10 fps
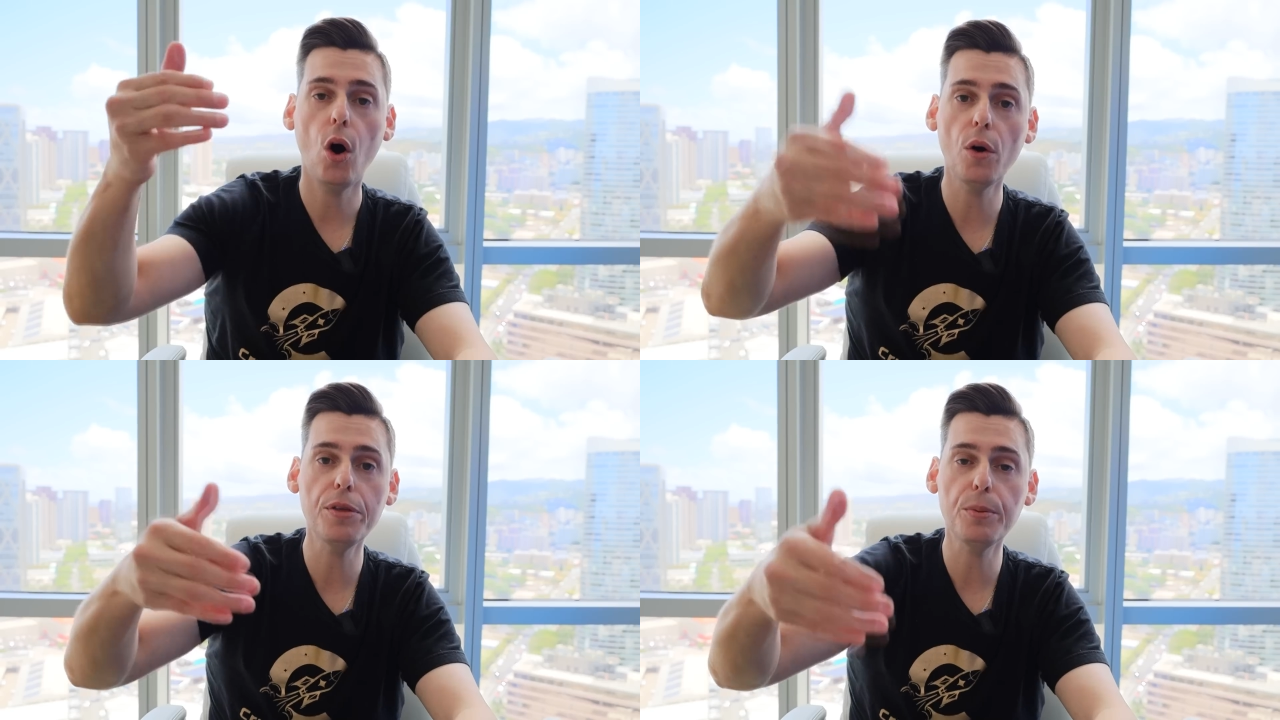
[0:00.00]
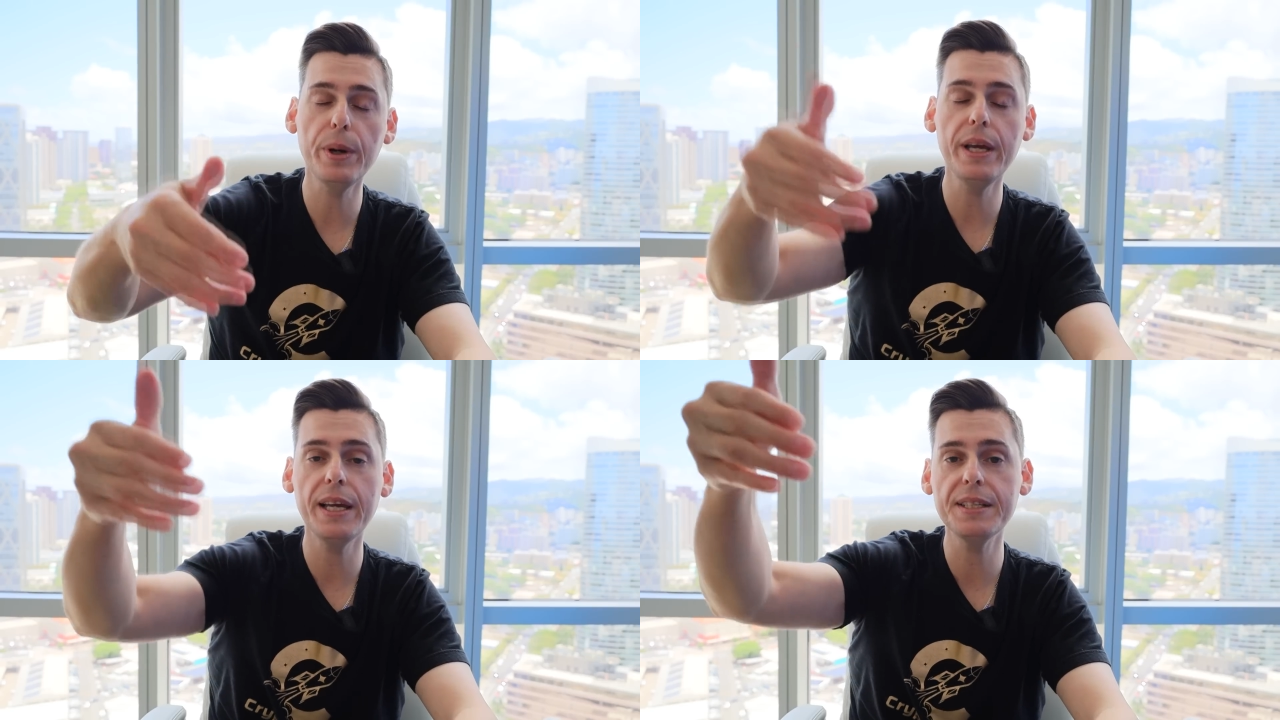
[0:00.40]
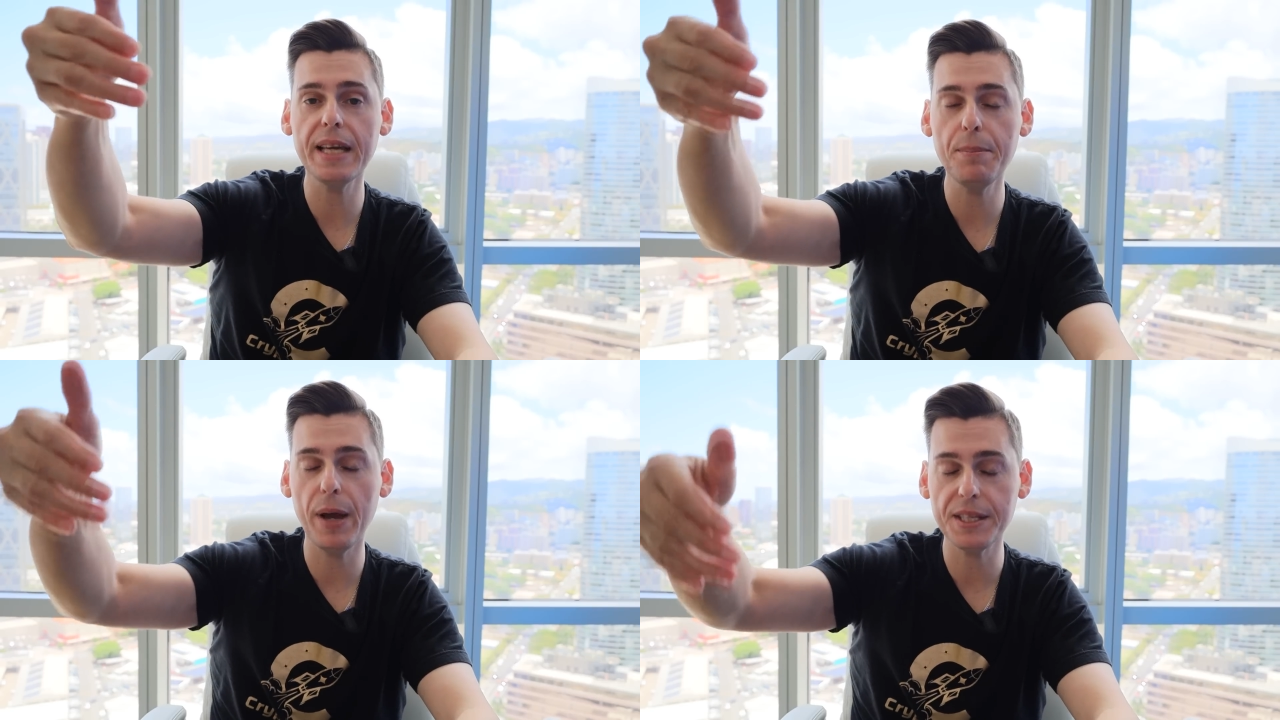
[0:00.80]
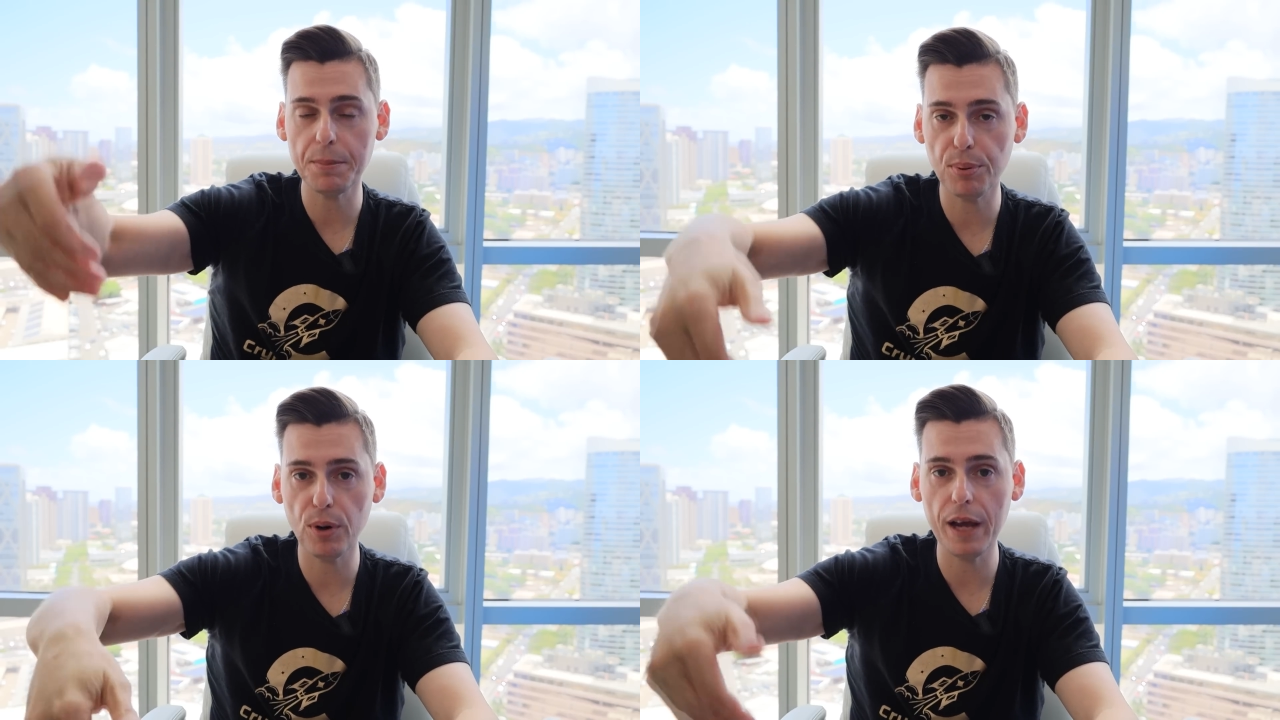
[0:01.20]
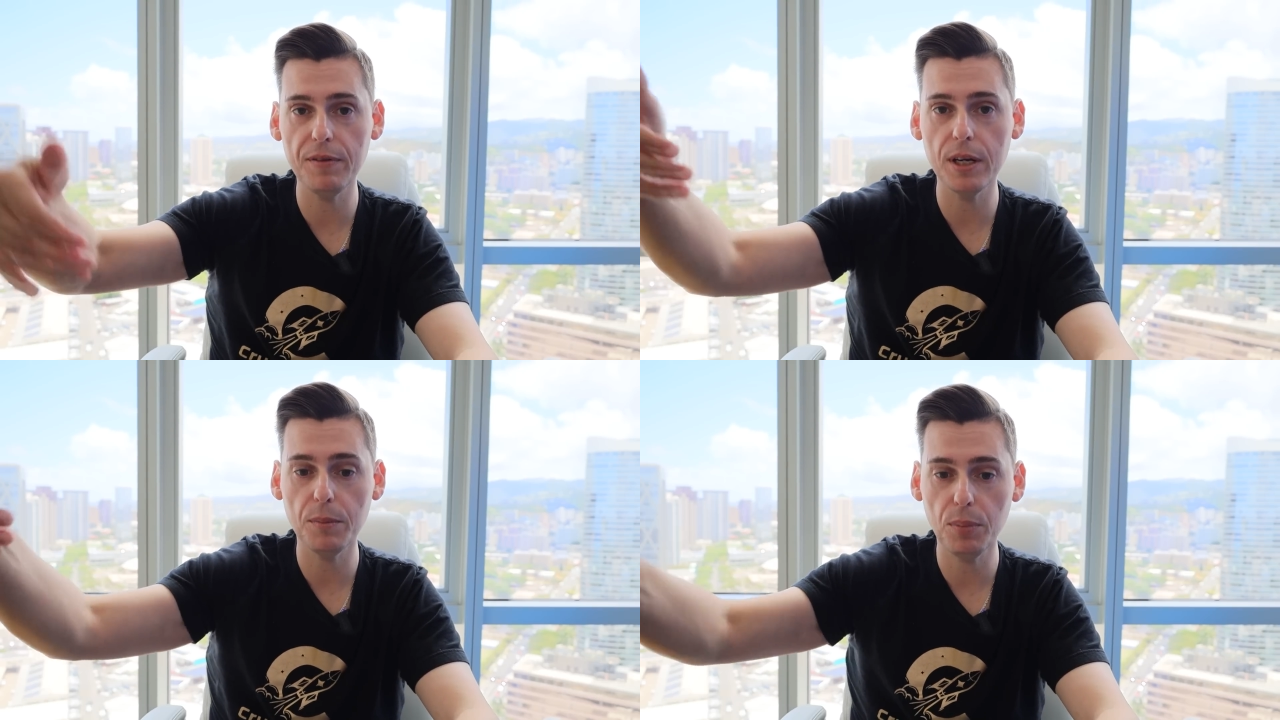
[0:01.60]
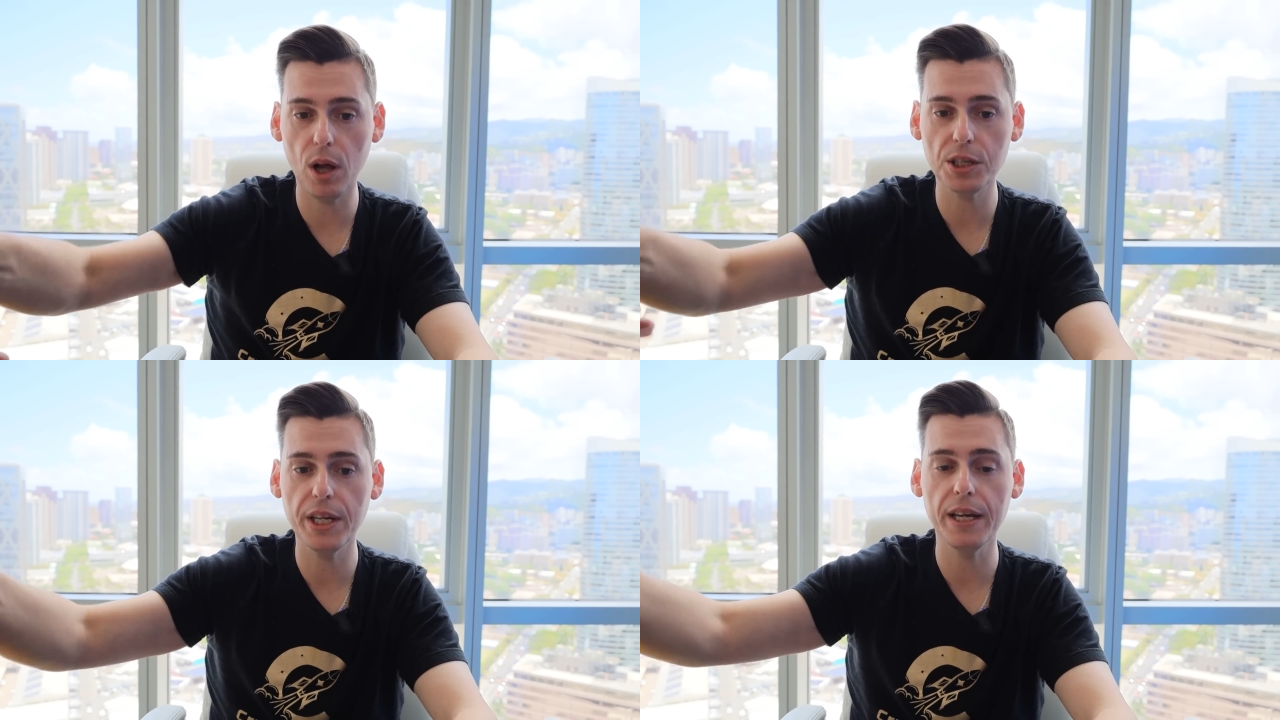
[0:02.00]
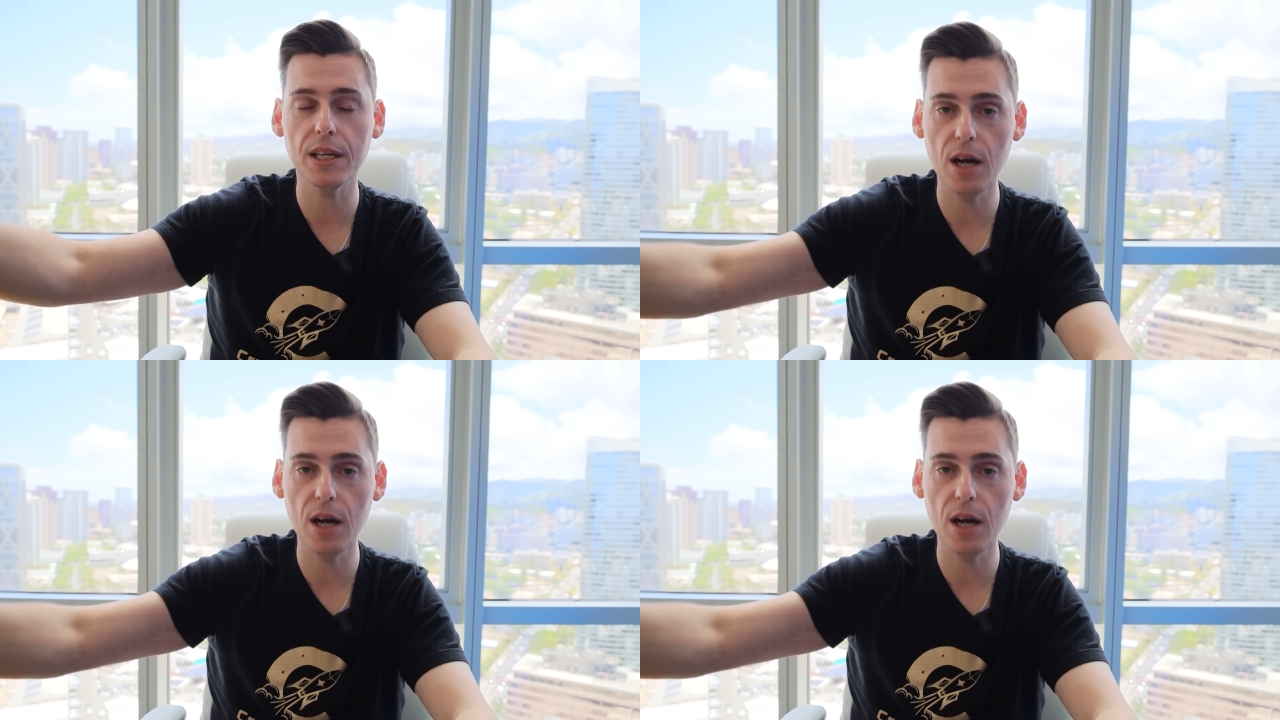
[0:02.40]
R3 is a private blockchain